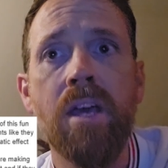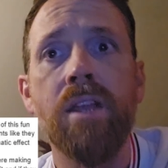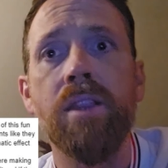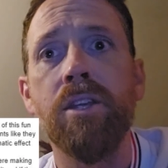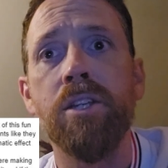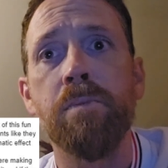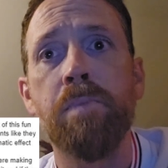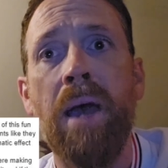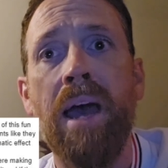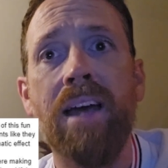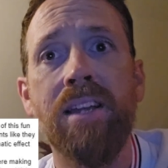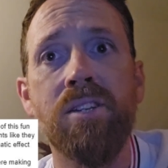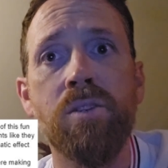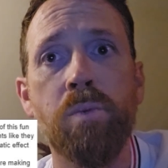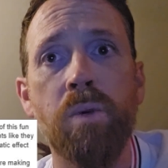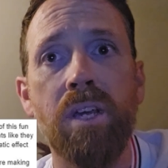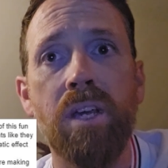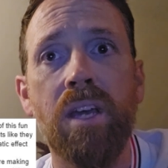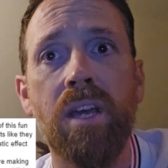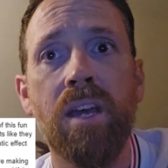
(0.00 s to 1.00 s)
This past
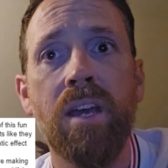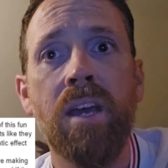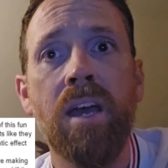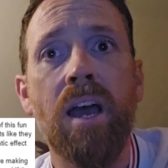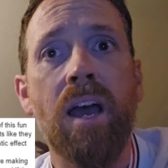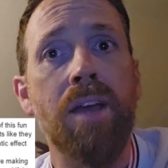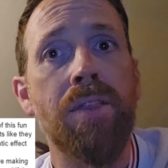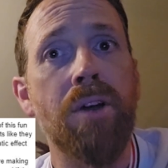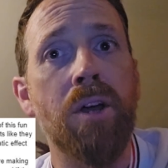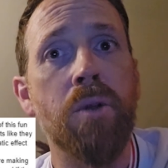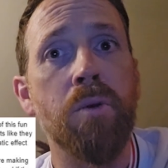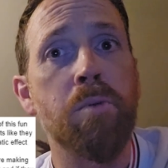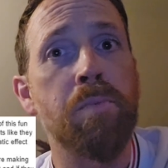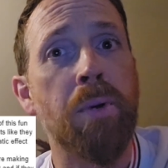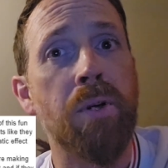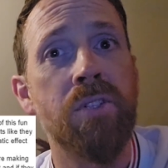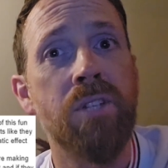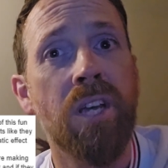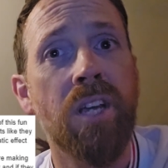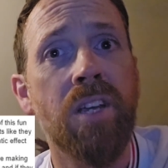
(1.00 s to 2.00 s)
week, I thought it was
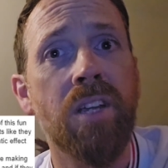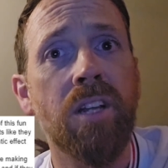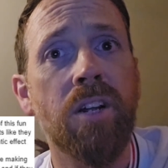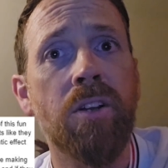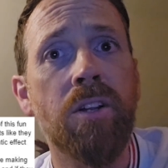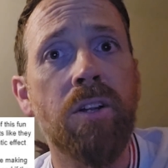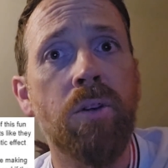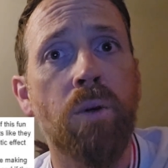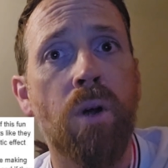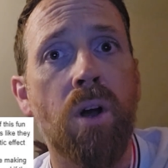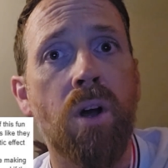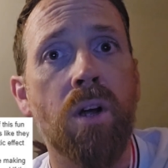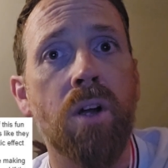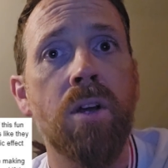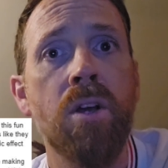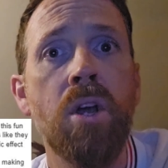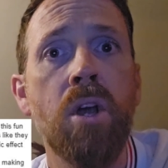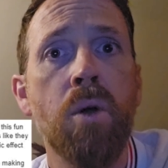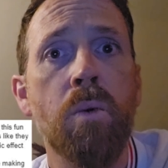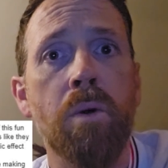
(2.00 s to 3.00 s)
particularly wrong
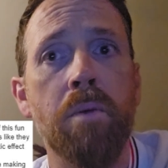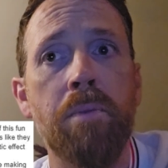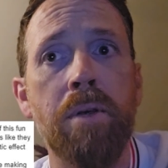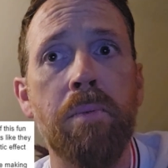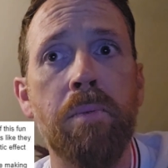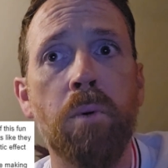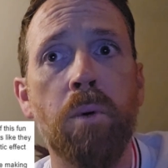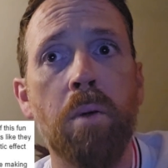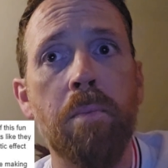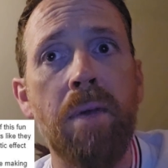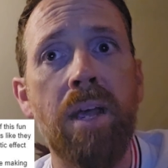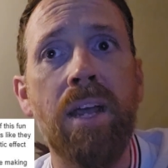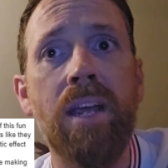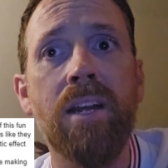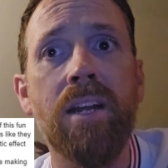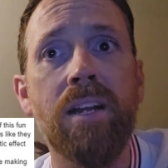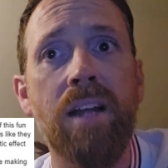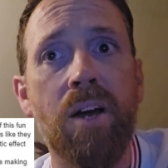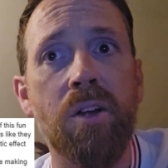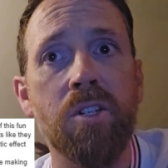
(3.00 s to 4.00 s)
when people were making
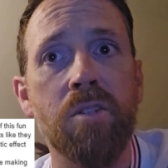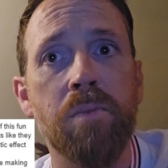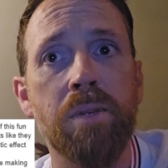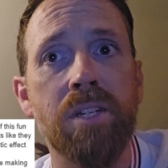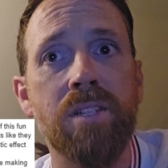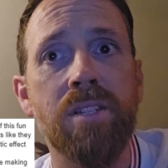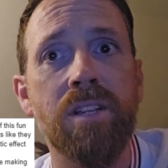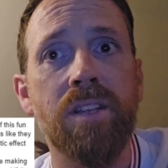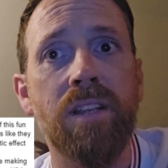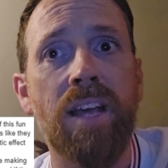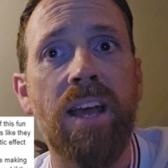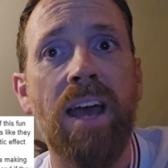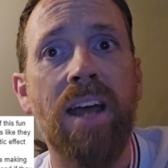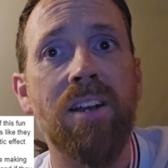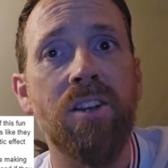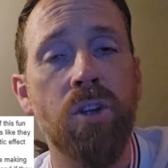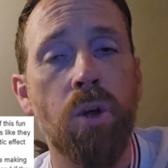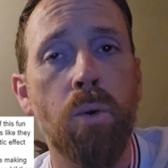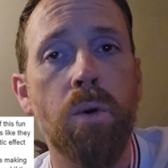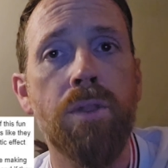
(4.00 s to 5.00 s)
announcements that they
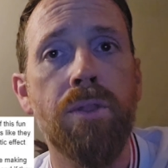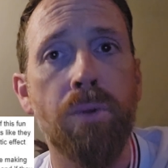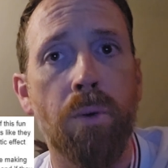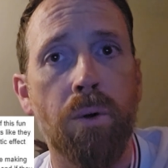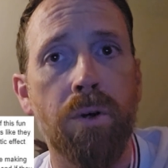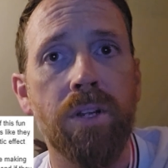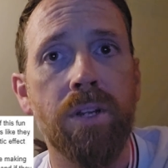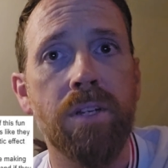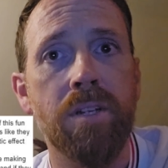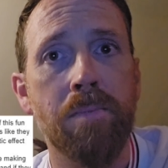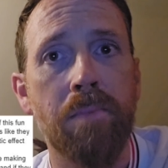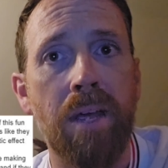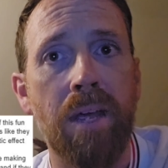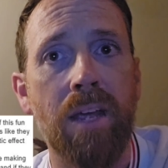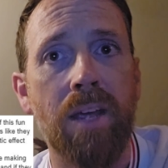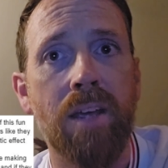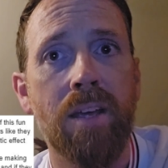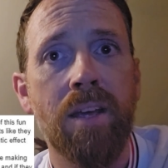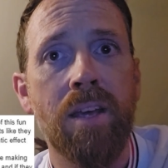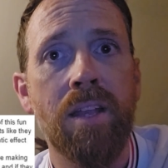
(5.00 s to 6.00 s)
had no authority to
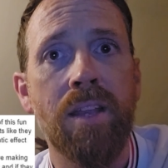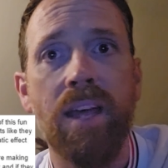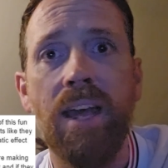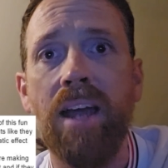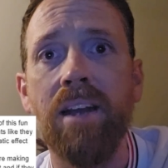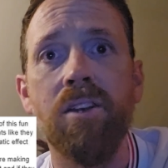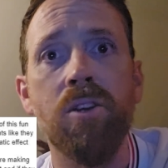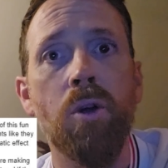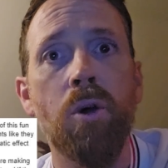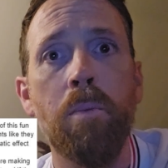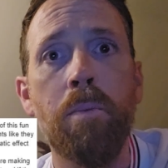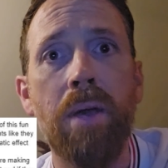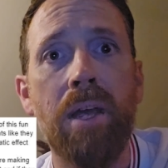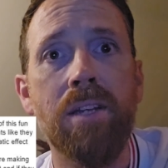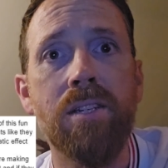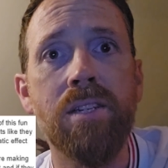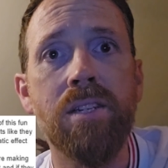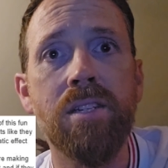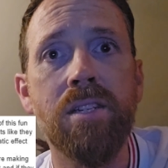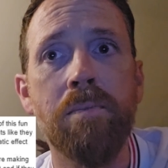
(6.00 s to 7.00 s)
make. They had no
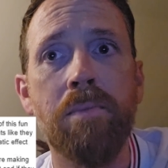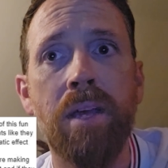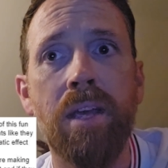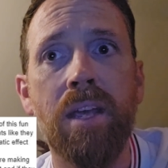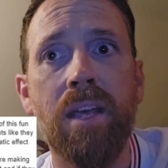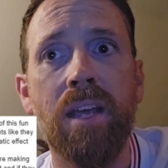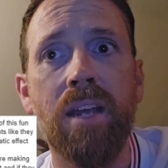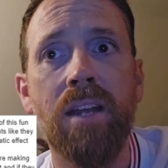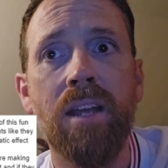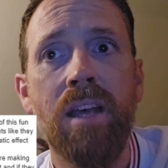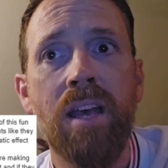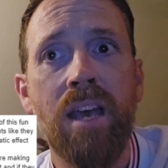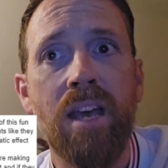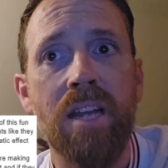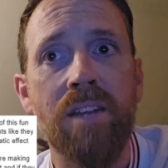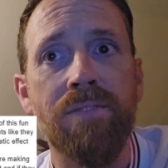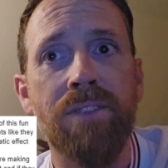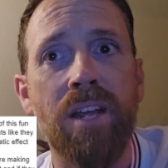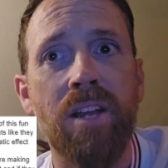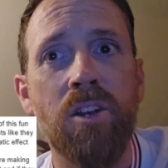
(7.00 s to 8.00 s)
basis to make it,
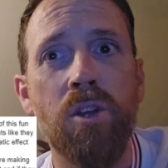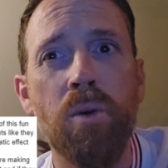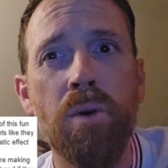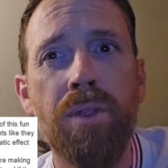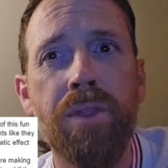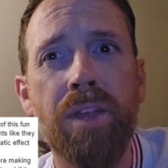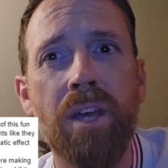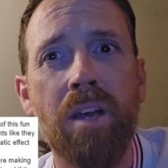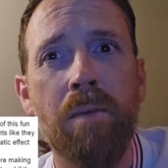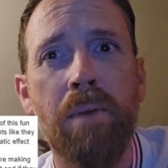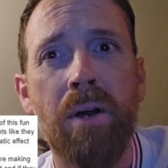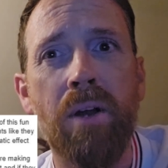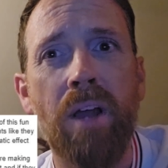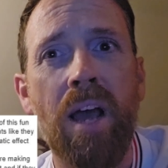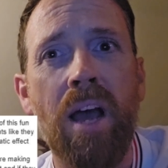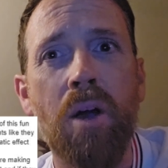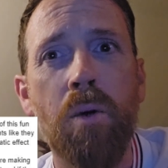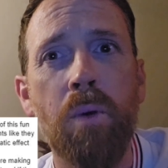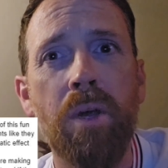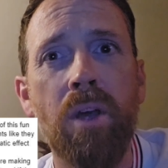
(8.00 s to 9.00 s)
and if they knew a thing about
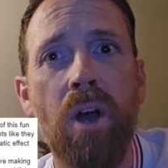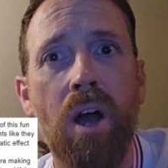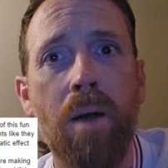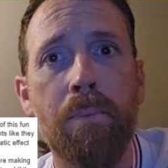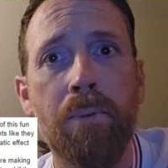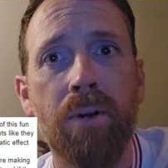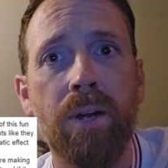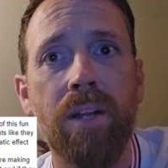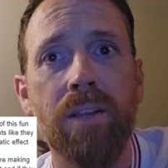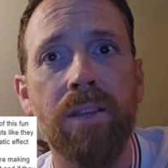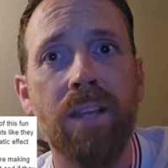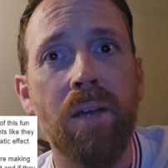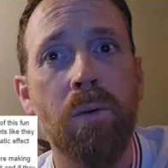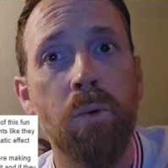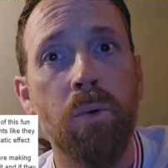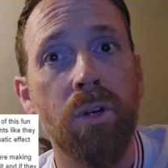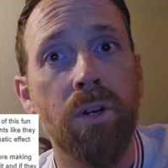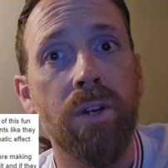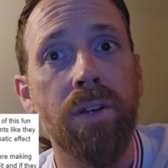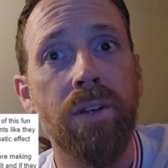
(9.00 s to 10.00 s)
how we operate,
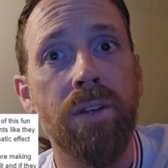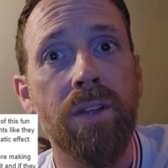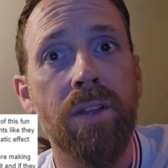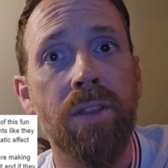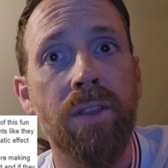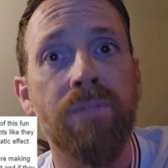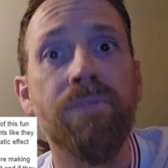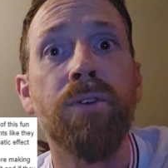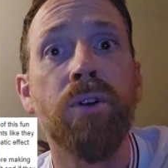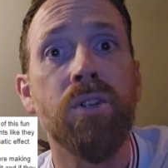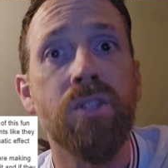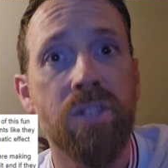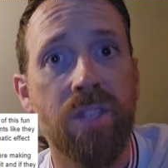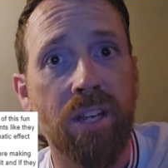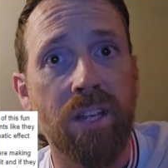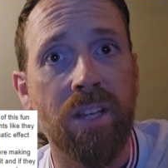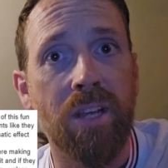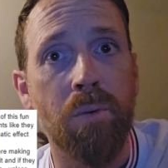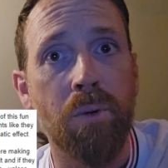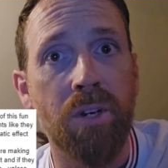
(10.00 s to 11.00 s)
the first
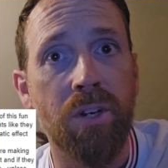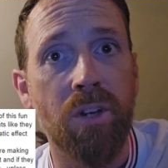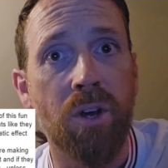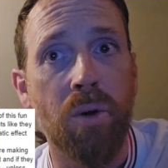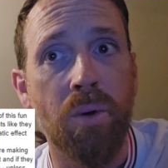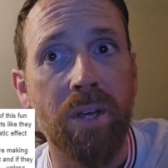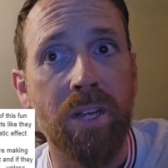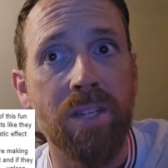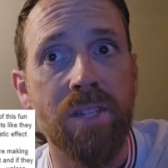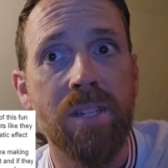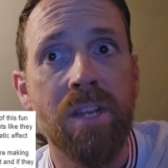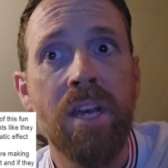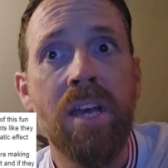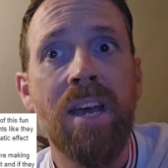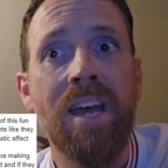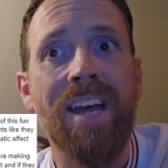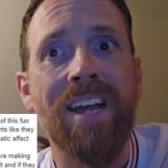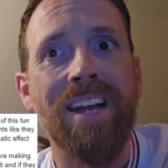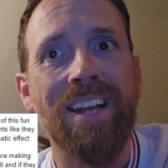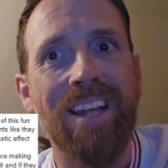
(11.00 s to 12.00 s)
thing they would know is,
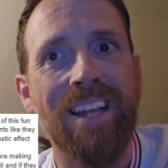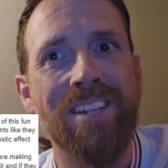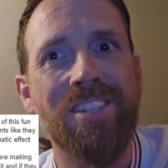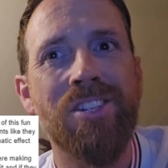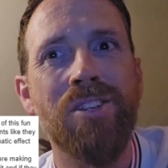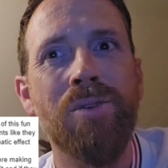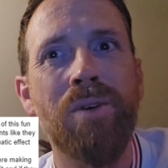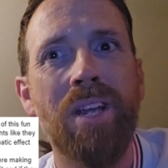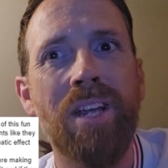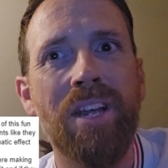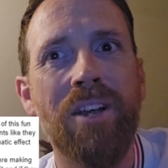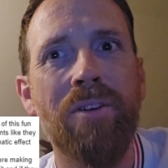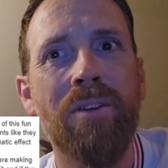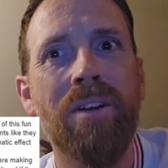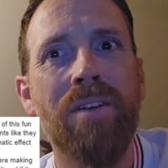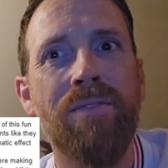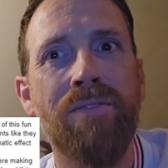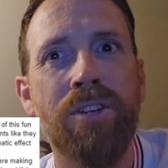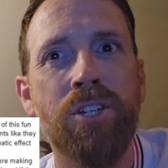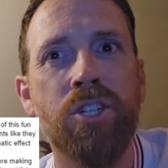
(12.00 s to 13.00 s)
unless you hear it
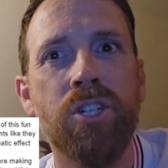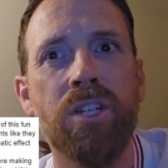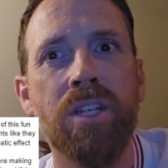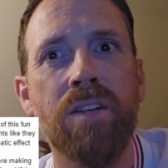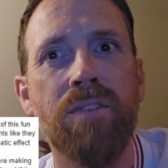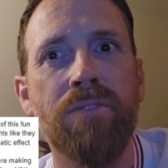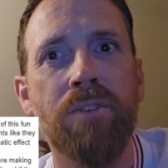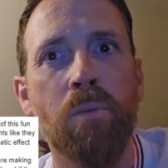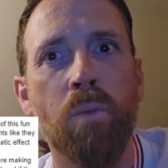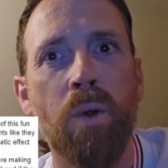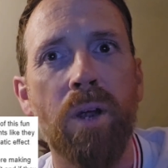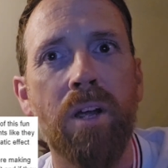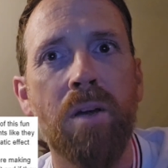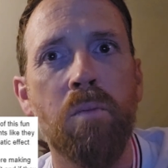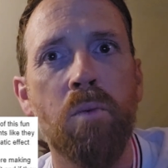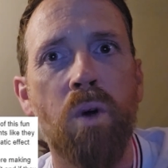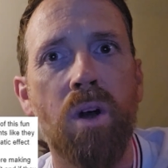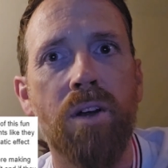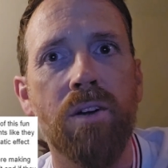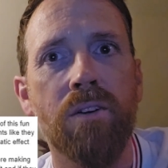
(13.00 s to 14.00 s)
officially from
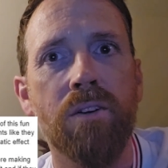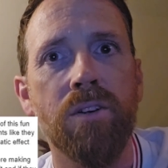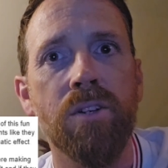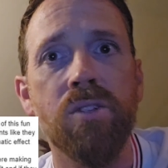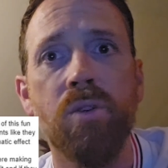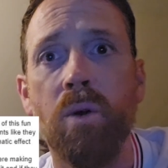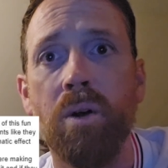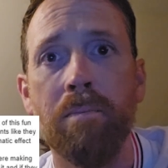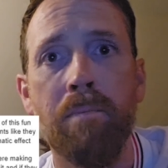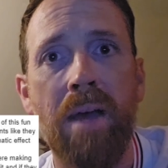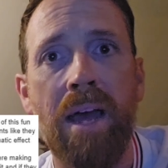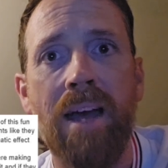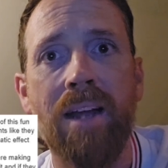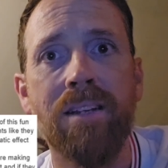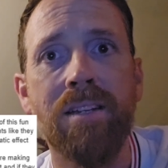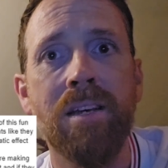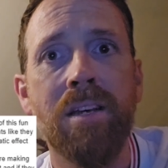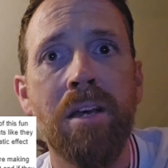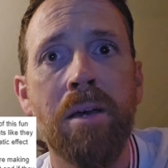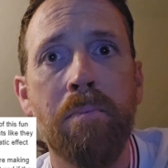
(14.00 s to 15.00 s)
Wycombe Wanderers or
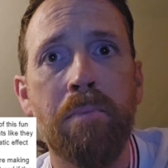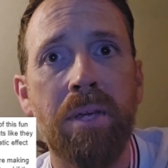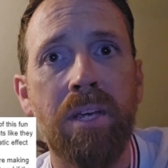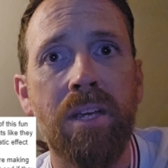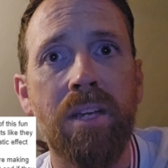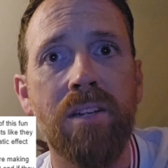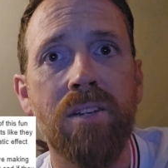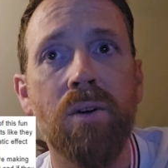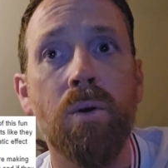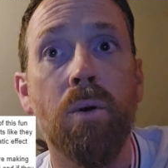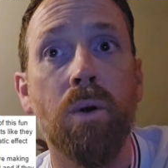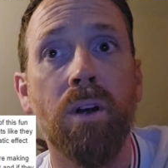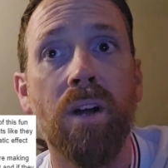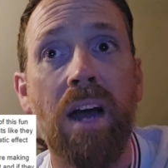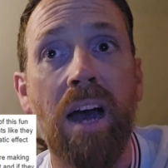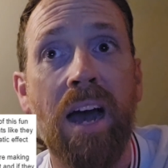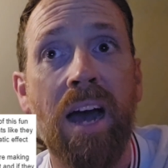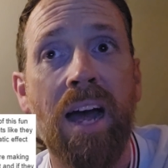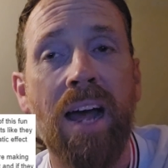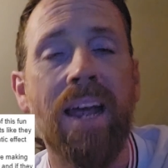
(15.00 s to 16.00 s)
Matt, Pete, or
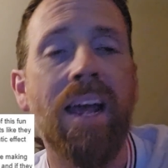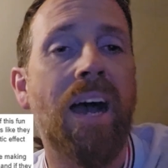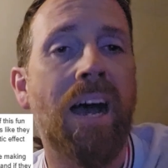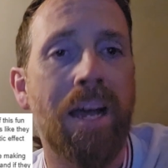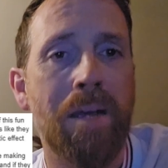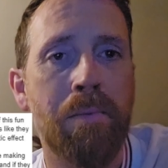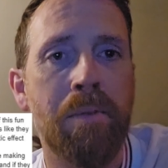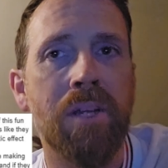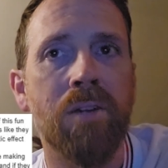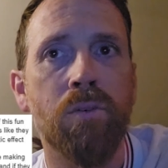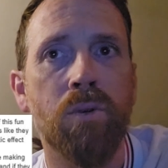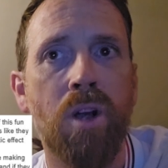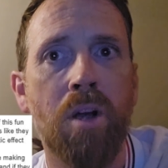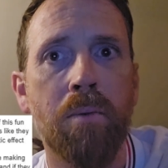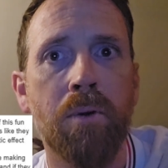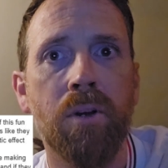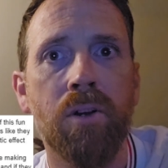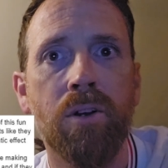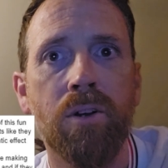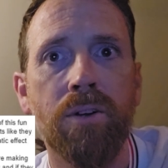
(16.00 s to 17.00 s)
I being
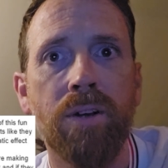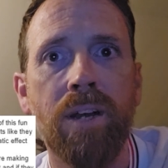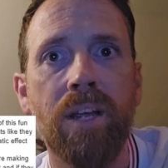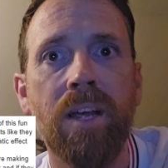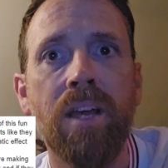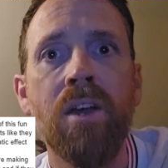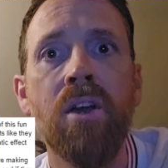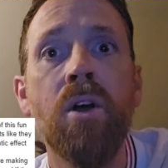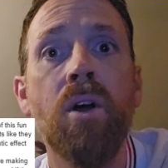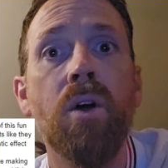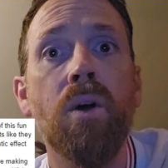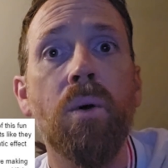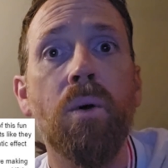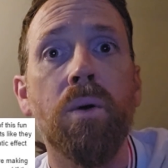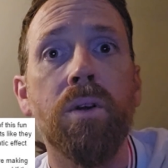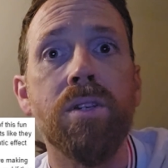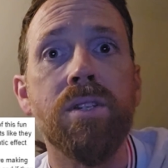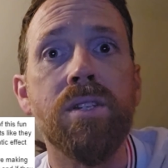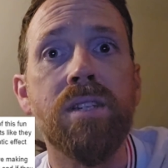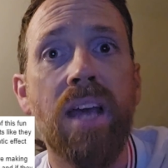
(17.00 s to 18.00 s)
Robert Couhig,
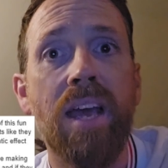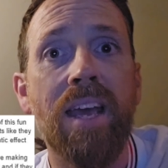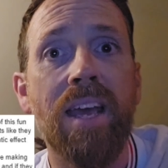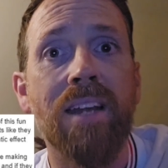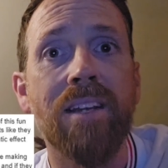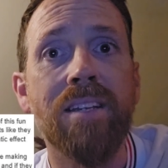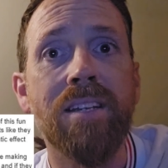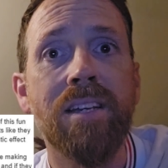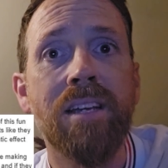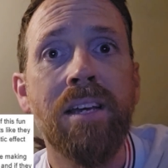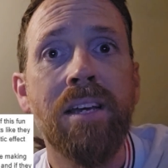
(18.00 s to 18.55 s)
or say it,